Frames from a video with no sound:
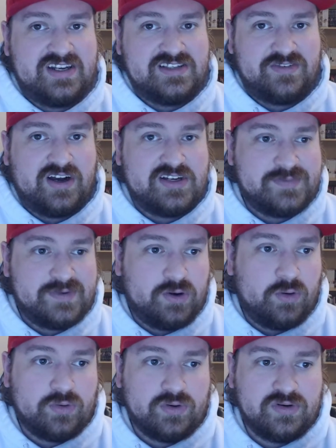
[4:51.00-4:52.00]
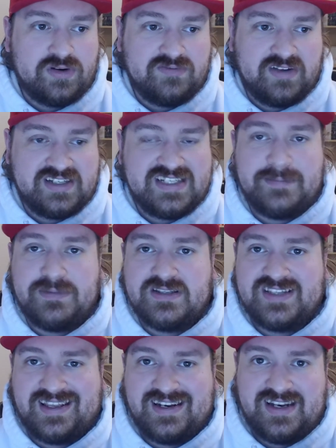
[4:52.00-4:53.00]
of cosmic horror and like deep
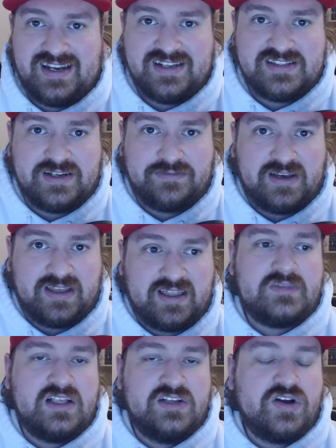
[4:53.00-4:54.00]
insanity and stuff like that.